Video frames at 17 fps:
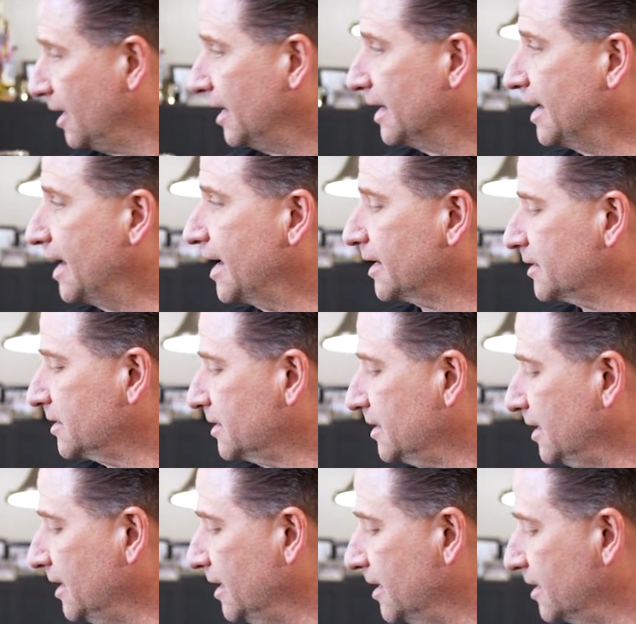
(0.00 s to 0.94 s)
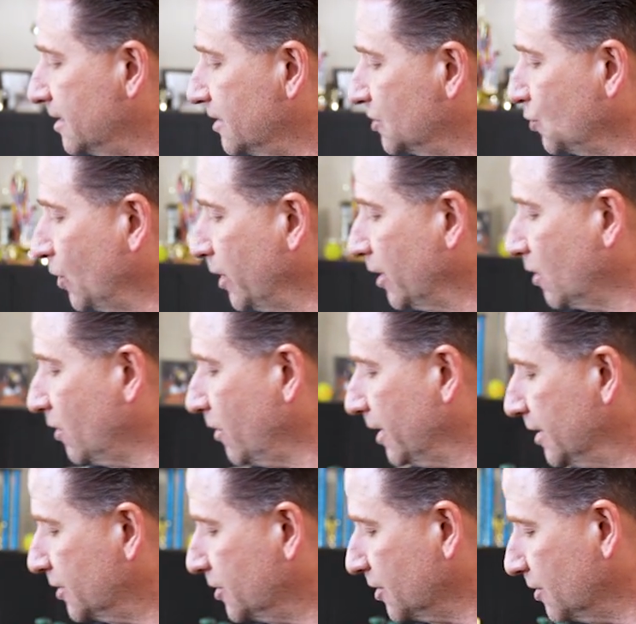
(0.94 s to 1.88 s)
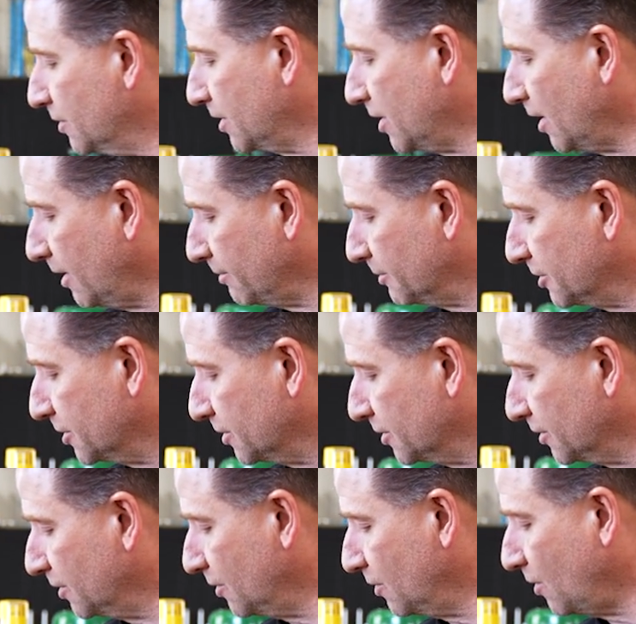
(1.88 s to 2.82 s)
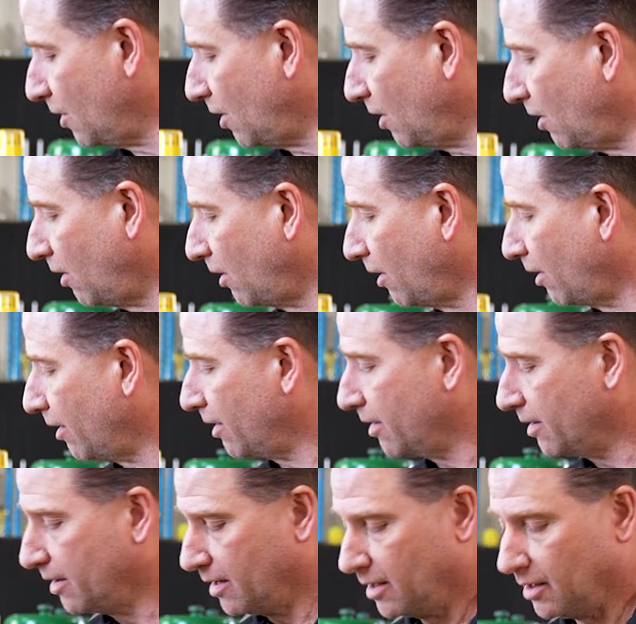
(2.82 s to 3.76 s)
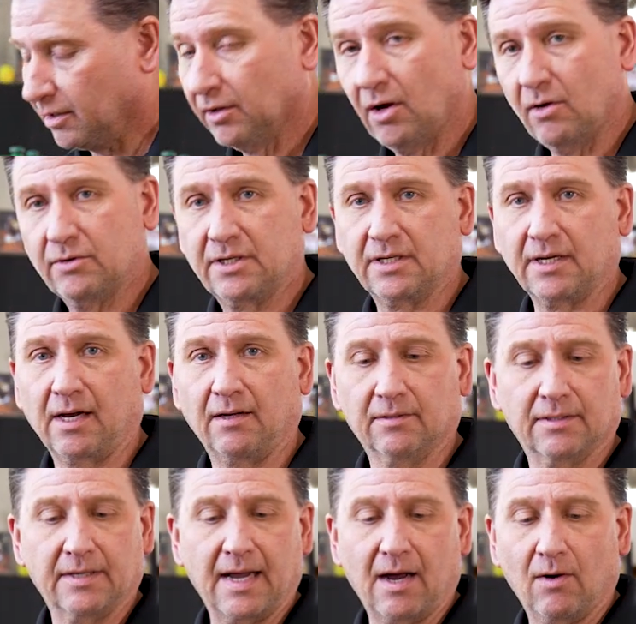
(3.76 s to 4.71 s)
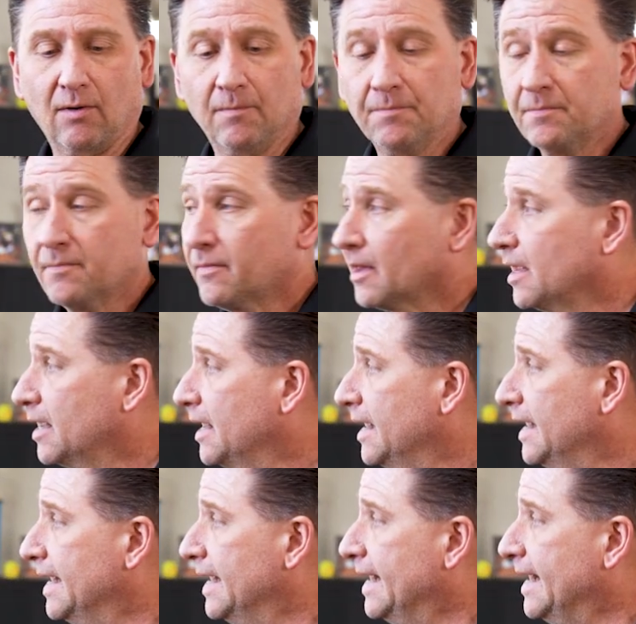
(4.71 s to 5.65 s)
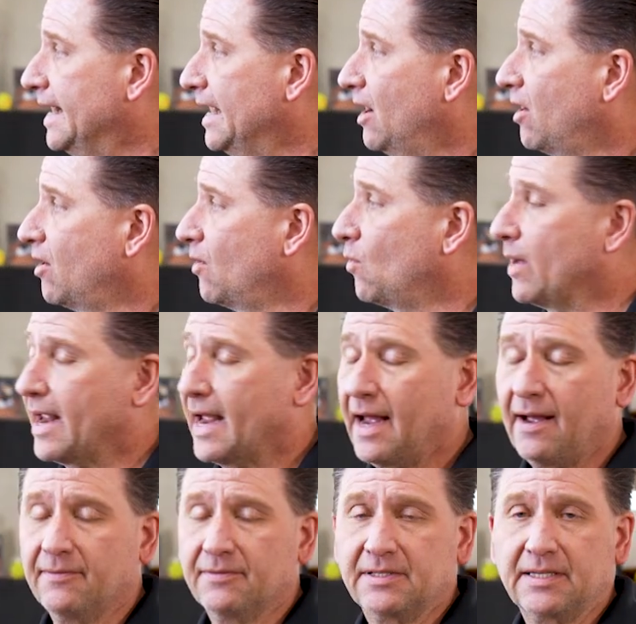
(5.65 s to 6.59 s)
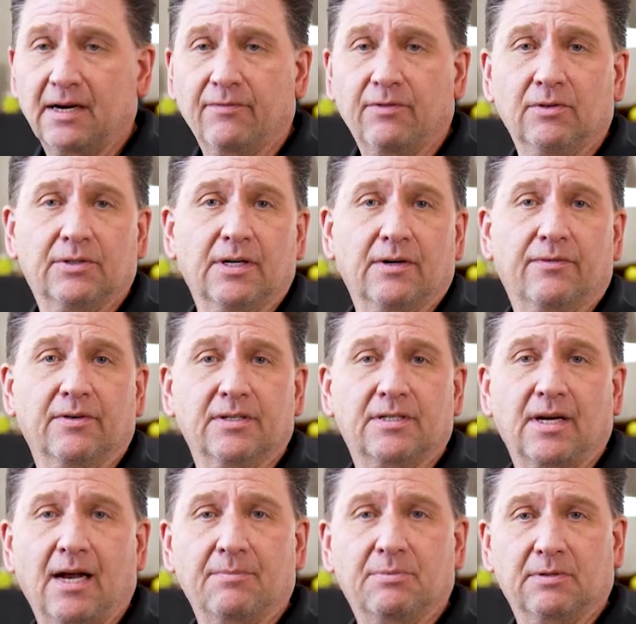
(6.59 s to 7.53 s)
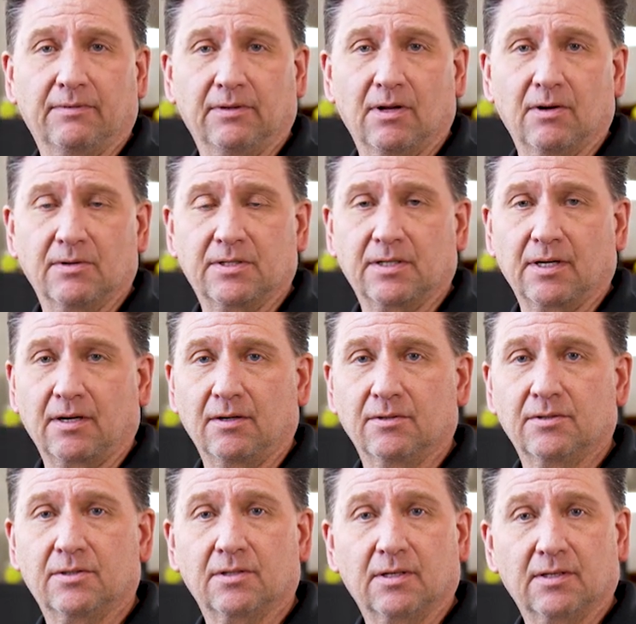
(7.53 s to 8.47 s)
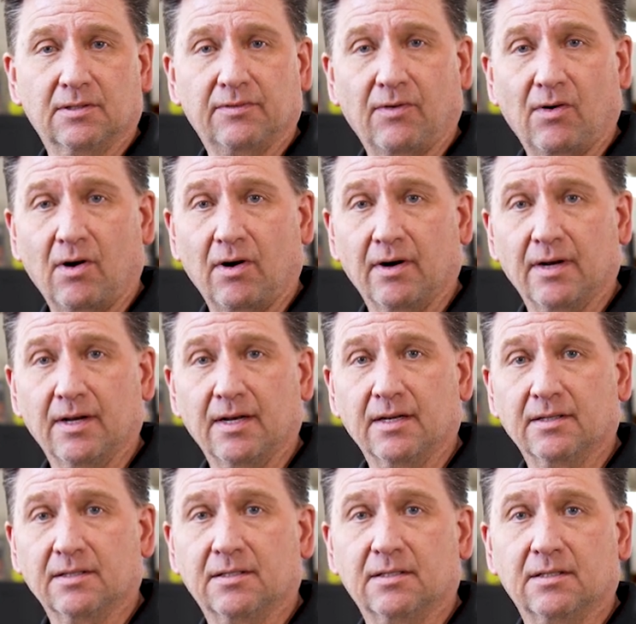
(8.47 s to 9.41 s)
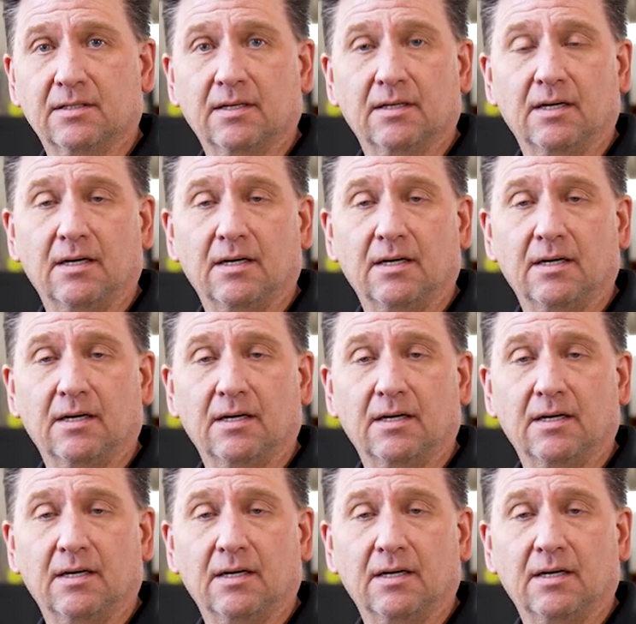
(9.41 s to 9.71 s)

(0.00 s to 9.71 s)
Next is we're going to come to our load cells. Now, we have several different types of load cells as far as